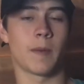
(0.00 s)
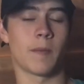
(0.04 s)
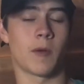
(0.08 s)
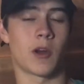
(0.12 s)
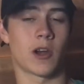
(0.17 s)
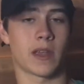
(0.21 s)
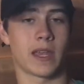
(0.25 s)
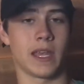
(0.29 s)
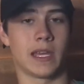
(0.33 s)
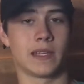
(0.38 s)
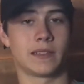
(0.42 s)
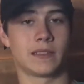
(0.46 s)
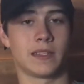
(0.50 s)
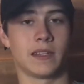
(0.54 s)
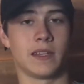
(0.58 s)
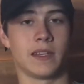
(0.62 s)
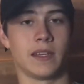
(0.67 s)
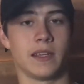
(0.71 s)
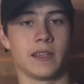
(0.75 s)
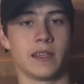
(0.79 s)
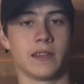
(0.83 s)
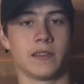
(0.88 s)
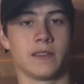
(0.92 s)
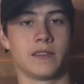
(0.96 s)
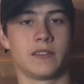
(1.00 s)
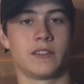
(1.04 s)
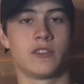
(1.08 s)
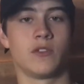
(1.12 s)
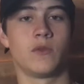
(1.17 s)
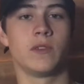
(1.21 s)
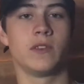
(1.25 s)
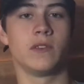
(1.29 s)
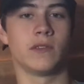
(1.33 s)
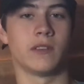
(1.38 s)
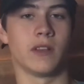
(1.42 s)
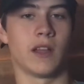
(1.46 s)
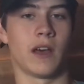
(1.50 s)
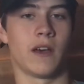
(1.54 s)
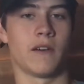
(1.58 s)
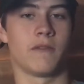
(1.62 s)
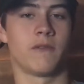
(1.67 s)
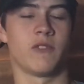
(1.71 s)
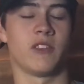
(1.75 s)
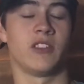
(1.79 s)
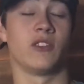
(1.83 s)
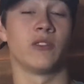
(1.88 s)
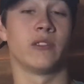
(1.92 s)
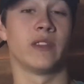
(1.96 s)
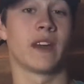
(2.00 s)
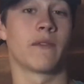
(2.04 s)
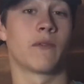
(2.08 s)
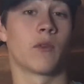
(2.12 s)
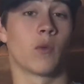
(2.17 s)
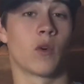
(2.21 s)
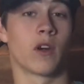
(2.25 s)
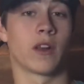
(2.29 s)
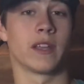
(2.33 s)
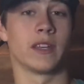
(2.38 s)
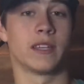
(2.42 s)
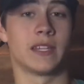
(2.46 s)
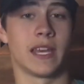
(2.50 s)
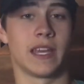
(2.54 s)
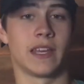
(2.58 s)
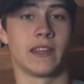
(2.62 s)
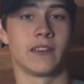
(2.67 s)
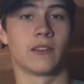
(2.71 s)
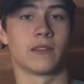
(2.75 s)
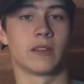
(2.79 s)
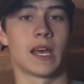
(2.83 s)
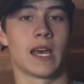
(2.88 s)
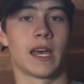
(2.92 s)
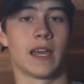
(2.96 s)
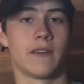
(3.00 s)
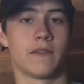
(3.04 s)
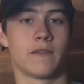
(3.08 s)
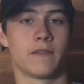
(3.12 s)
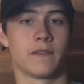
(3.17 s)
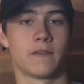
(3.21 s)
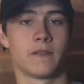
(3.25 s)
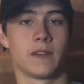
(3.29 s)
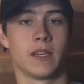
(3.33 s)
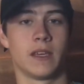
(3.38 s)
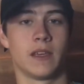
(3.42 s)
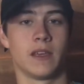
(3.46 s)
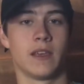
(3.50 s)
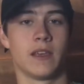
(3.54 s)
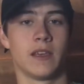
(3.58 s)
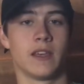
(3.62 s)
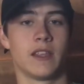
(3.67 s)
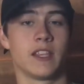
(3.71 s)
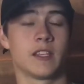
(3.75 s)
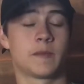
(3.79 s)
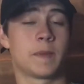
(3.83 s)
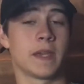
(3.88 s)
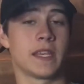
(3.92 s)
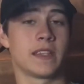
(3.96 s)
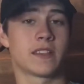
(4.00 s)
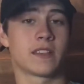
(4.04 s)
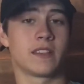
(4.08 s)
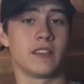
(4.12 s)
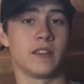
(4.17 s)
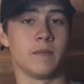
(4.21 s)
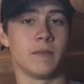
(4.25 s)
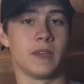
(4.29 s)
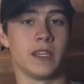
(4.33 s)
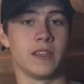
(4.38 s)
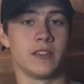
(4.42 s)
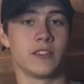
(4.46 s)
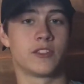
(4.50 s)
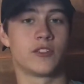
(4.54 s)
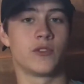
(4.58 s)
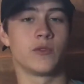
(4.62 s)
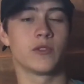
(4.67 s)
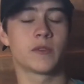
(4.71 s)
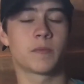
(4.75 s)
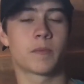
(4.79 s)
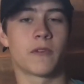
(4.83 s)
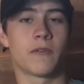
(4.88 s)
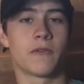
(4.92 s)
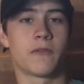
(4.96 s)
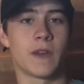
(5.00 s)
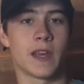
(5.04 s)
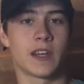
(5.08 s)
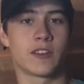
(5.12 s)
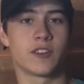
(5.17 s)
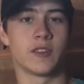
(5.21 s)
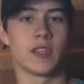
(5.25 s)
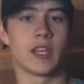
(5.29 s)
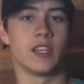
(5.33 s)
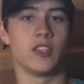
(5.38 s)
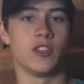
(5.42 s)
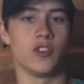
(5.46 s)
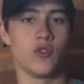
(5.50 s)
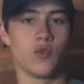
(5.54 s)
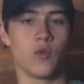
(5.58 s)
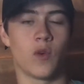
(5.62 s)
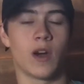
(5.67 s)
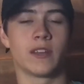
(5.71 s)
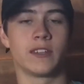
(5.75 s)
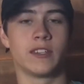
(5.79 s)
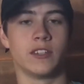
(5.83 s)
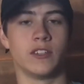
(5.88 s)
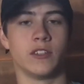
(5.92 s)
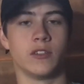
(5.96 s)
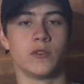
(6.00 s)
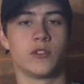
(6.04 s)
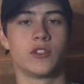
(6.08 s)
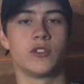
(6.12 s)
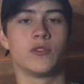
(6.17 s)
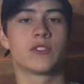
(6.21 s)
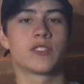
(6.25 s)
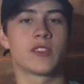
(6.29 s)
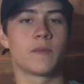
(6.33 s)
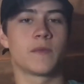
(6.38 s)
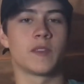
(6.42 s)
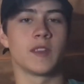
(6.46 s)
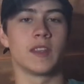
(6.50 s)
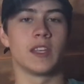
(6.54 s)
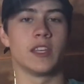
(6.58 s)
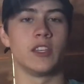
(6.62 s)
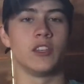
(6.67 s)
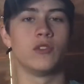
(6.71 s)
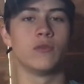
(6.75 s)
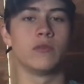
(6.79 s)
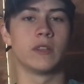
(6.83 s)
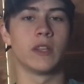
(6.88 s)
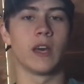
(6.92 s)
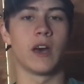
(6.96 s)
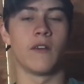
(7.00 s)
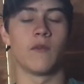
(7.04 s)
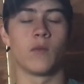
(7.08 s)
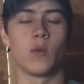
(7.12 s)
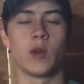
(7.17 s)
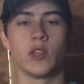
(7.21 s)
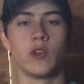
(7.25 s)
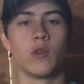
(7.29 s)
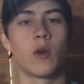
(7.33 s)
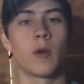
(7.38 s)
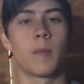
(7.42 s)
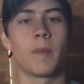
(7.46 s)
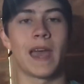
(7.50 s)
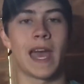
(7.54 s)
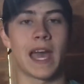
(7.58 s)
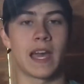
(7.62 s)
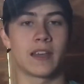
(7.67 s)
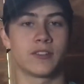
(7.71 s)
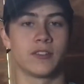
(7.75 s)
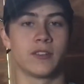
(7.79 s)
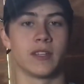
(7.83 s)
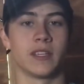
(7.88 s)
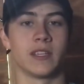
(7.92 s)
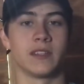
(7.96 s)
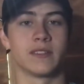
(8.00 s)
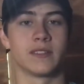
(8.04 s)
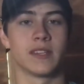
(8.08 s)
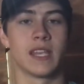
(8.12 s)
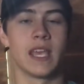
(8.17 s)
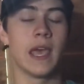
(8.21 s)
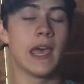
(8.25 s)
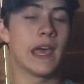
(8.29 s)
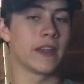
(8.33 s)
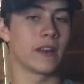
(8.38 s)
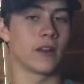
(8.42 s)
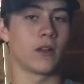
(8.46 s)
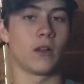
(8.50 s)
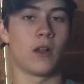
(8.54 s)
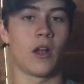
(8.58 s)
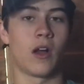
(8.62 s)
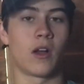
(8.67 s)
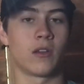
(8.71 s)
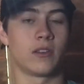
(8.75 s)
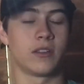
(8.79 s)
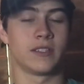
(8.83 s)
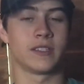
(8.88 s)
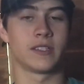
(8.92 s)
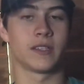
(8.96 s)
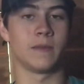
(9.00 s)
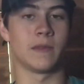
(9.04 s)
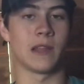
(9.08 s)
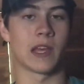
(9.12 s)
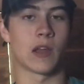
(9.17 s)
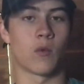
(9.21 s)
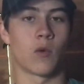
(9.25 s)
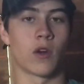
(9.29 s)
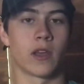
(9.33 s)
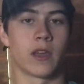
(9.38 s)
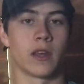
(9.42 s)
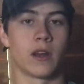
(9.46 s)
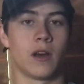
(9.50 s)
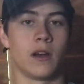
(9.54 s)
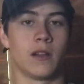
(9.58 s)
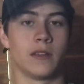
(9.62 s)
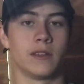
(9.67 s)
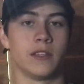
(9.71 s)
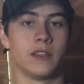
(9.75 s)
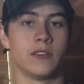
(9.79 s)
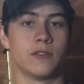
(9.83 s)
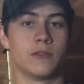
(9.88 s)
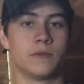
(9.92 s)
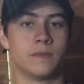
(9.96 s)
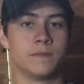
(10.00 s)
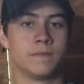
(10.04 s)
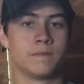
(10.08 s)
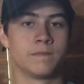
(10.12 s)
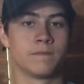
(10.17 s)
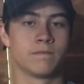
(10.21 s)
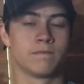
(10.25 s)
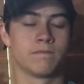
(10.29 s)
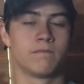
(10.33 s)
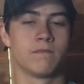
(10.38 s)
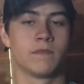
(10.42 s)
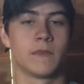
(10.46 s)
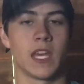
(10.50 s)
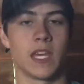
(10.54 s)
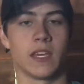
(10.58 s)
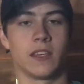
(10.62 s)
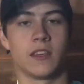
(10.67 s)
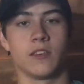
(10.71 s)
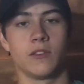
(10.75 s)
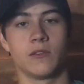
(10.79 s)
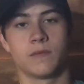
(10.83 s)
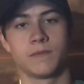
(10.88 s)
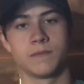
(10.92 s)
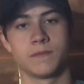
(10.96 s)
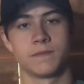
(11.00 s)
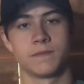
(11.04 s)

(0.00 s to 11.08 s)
by Mark Antony is, do what you love, and you'll never work a day in your life. This basically means choose a profession that you want to do. Choose something that you love, what your passion is, and it'll hardly seem like work at all to you. Thank you.